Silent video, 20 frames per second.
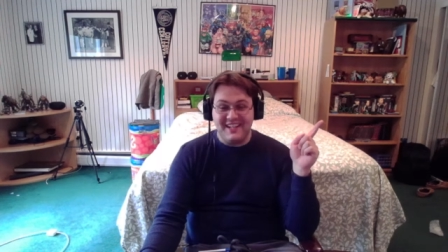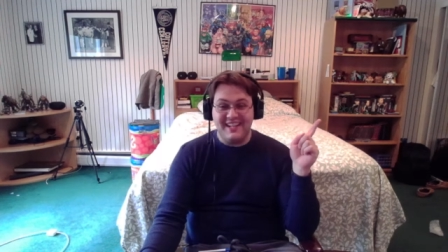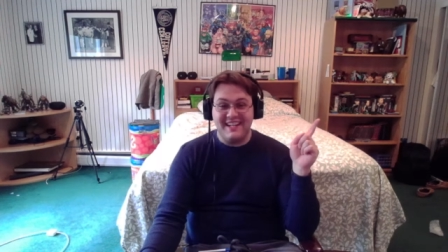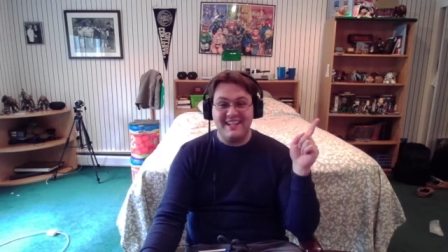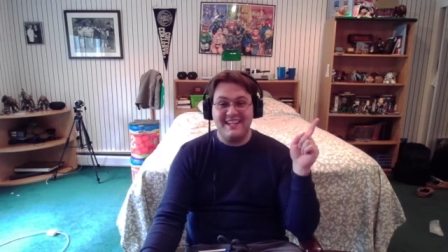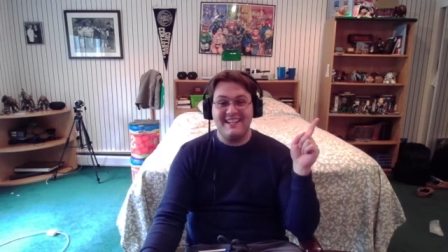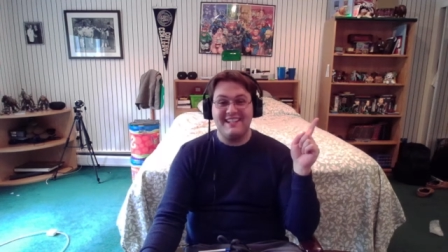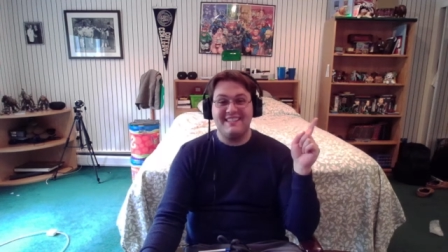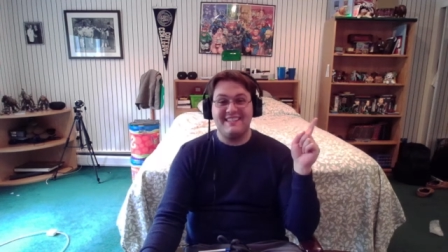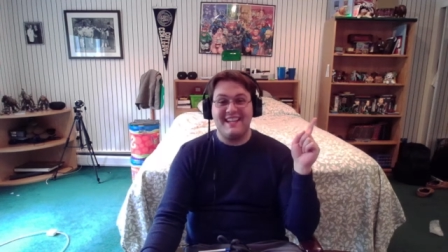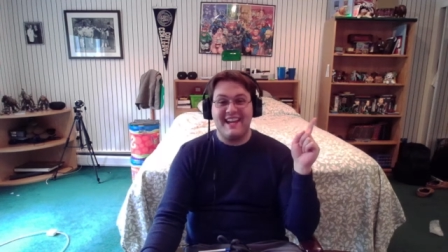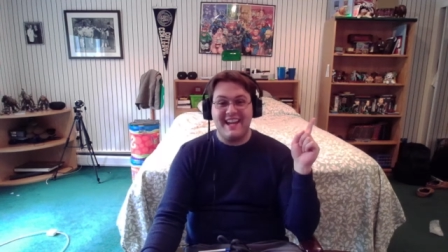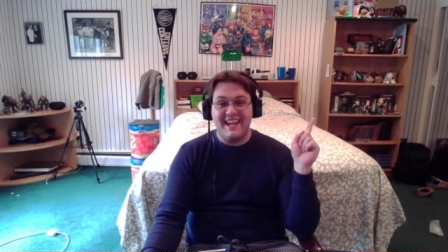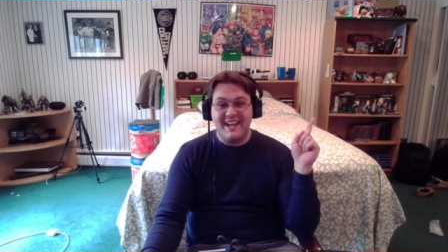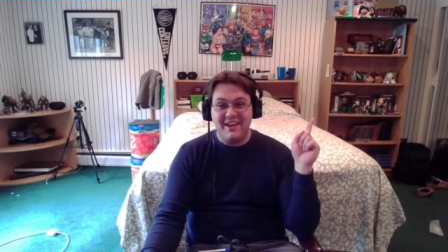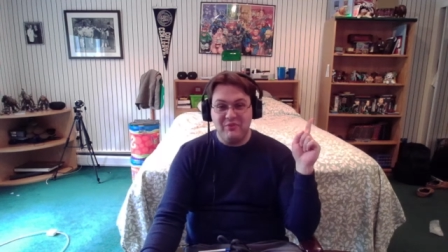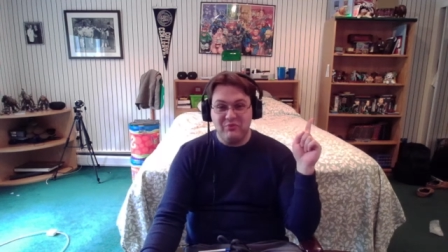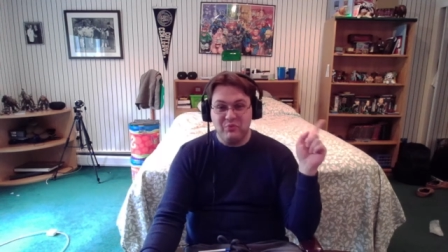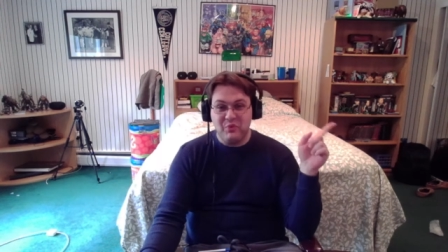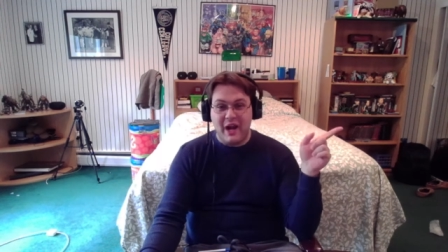is
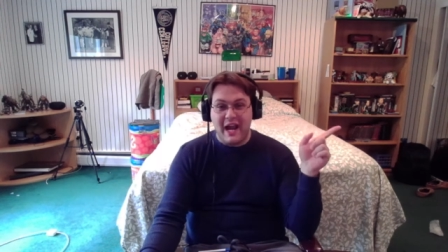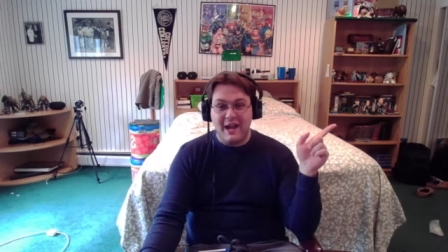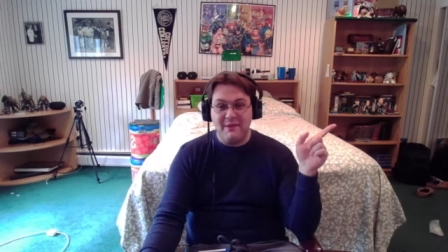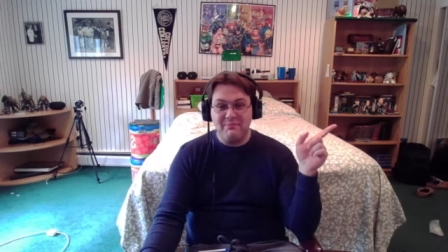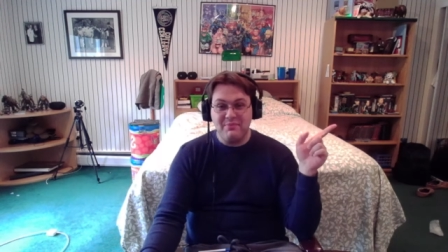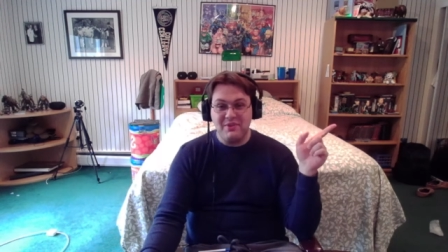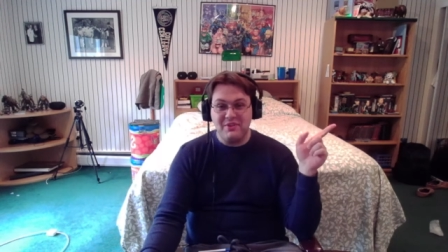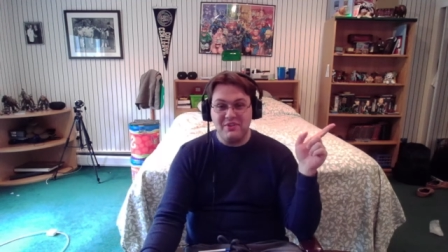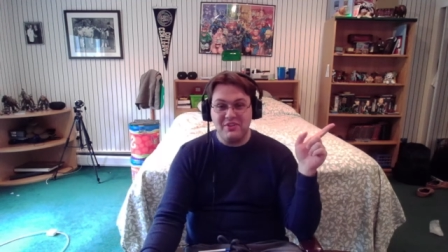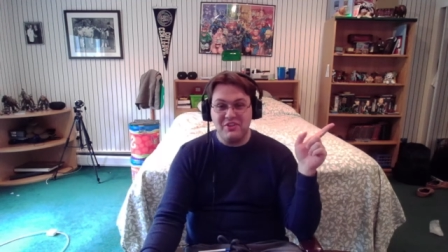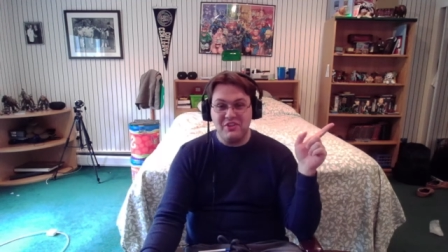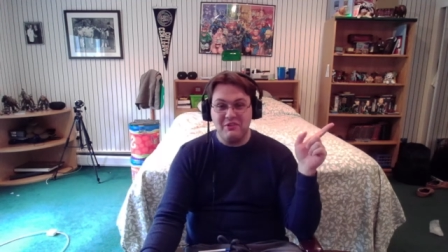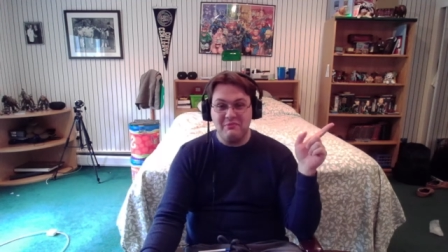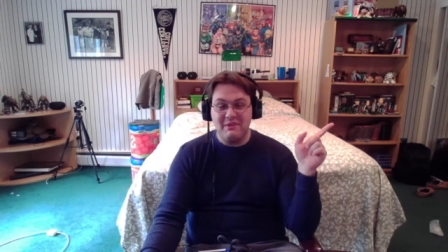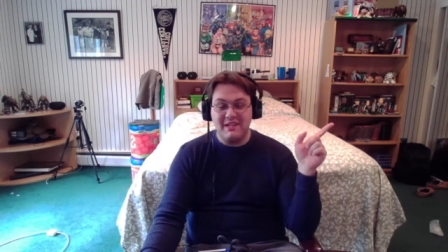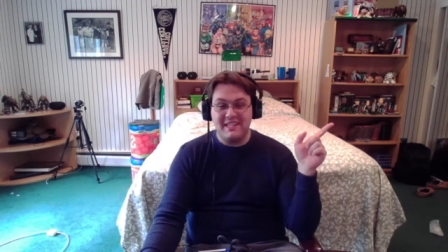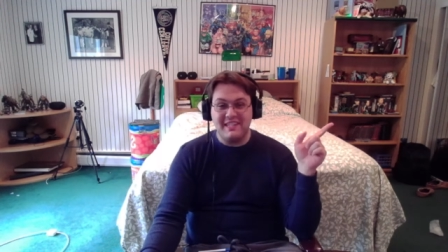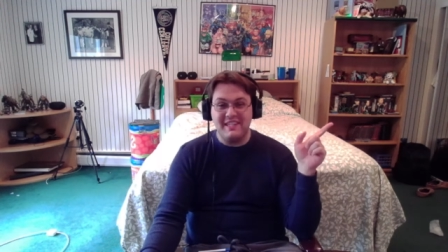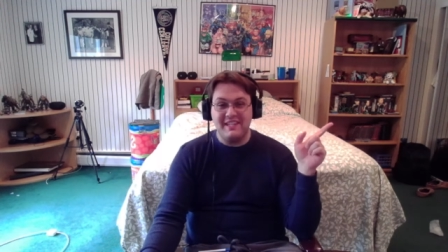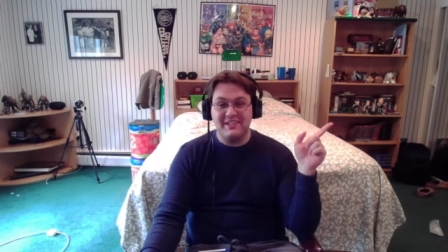a rapper
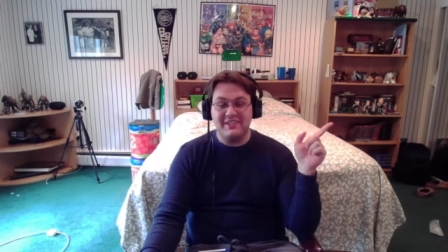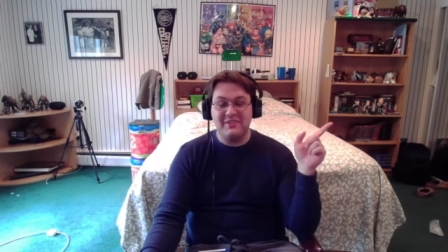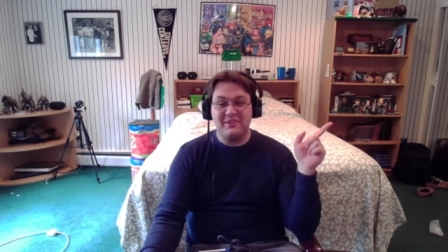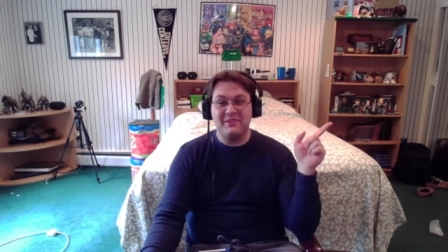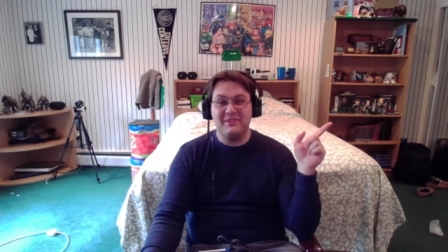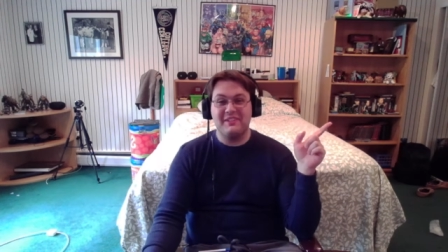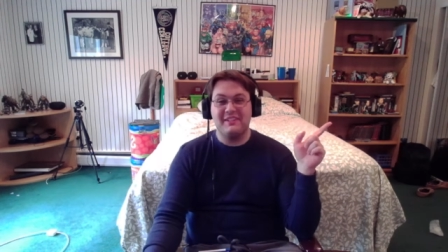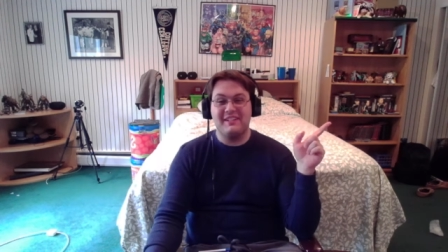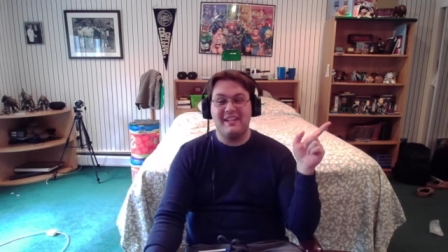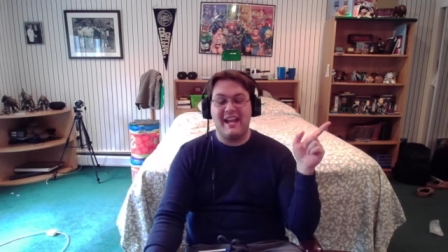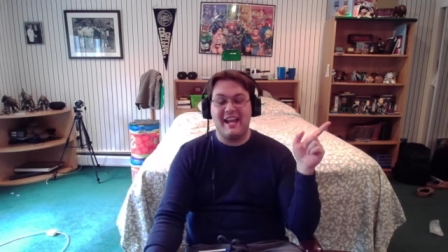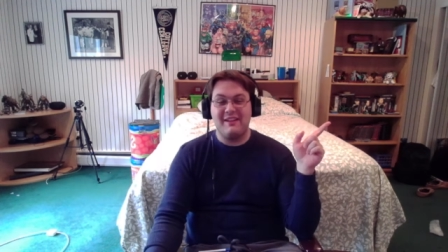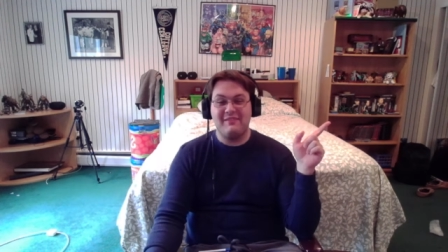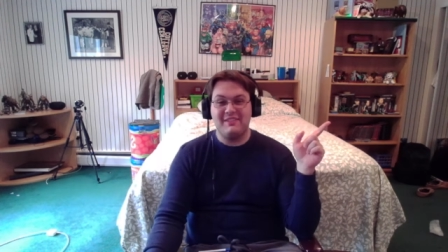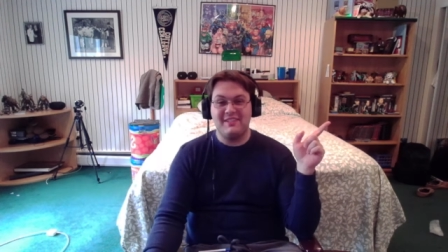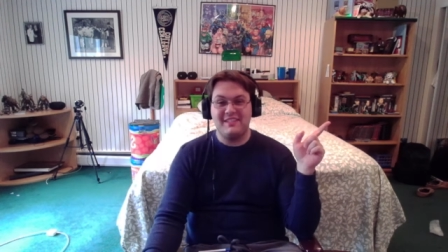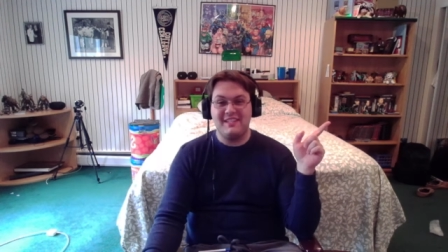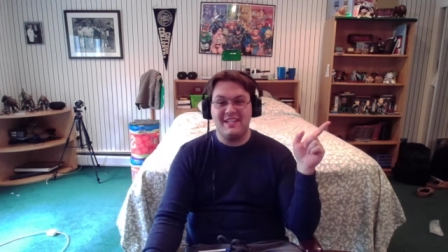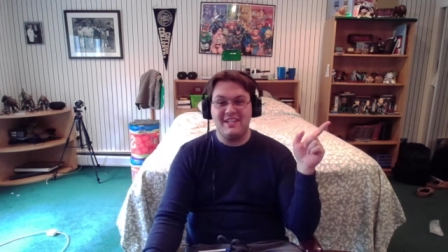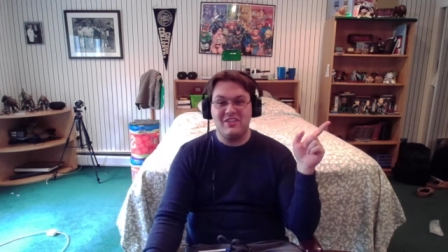human gear named
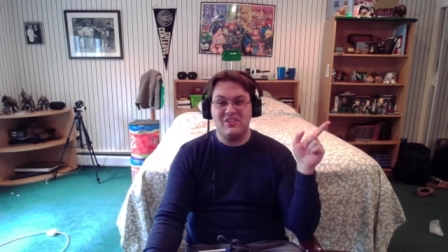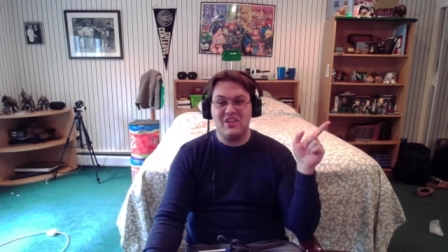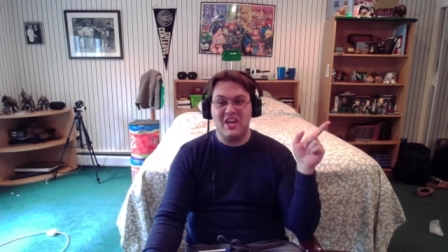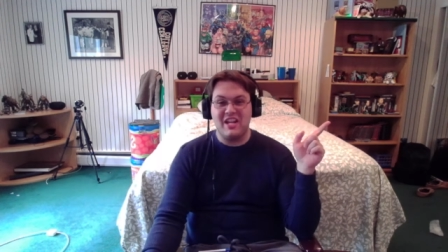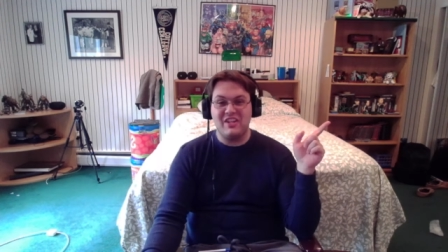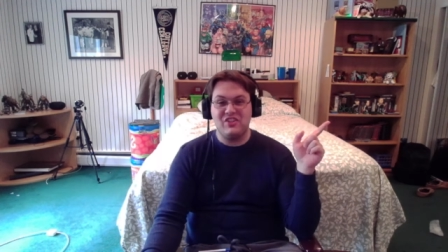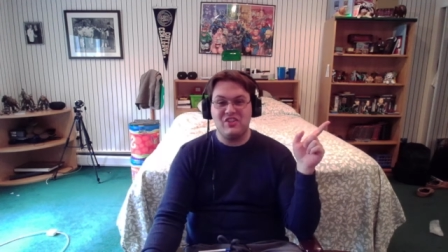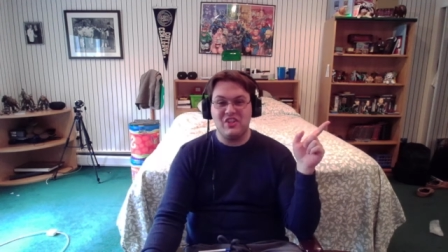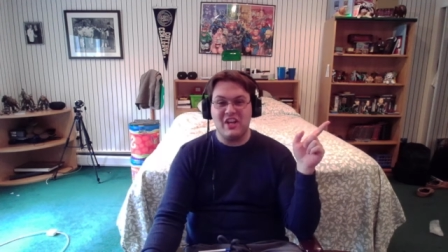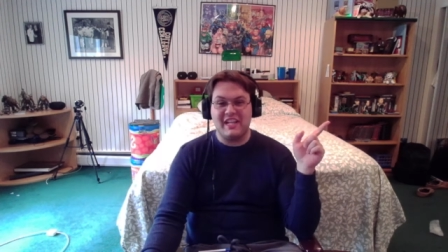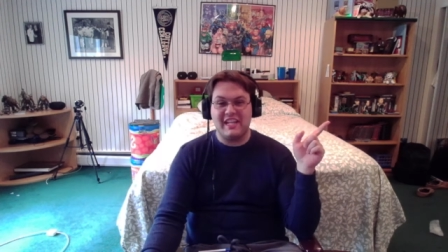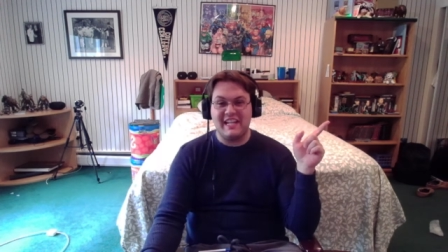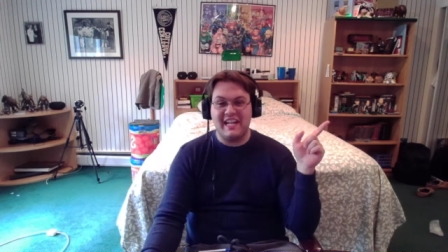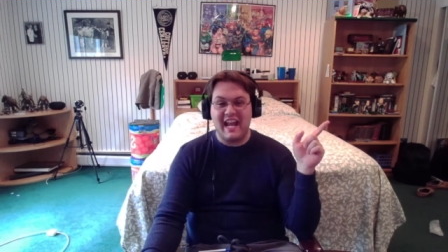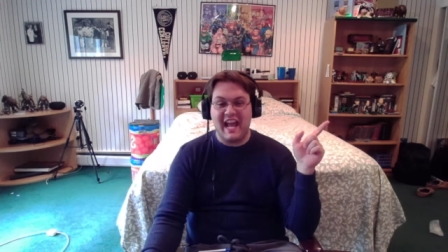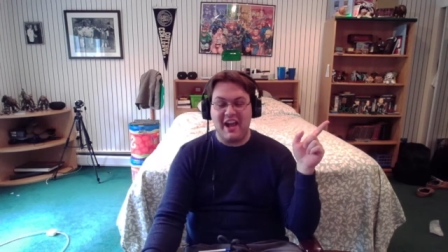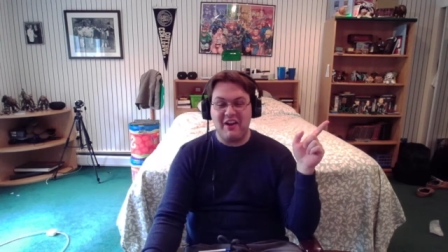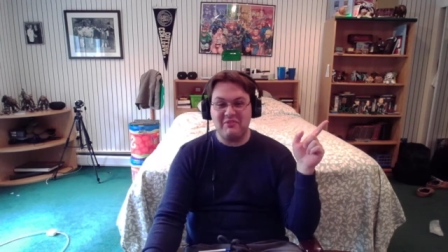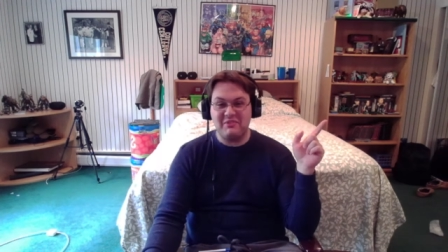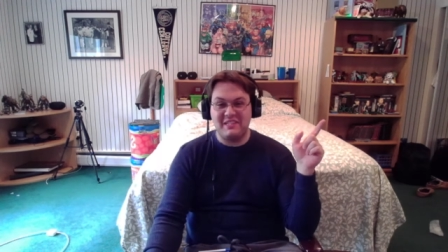DJ Check It
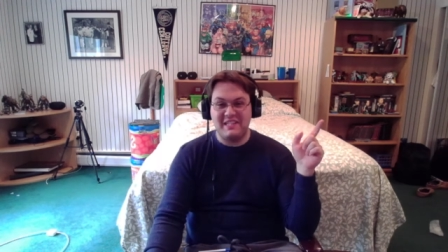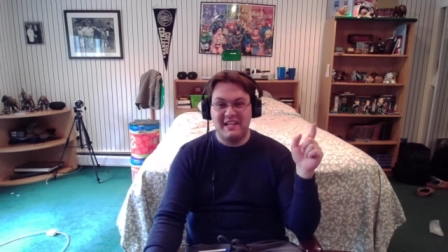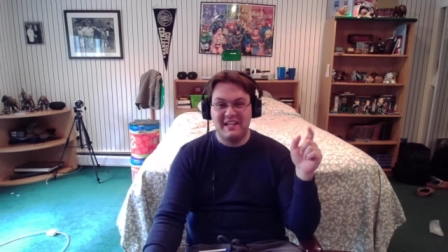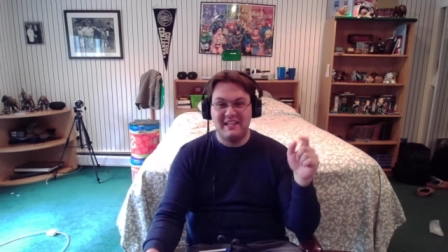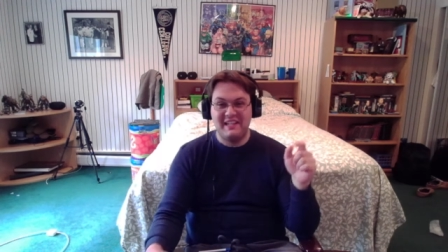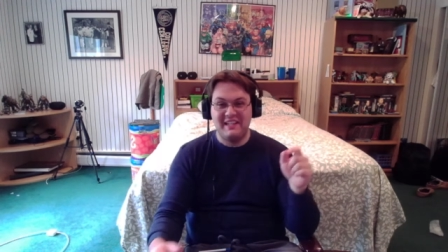Out.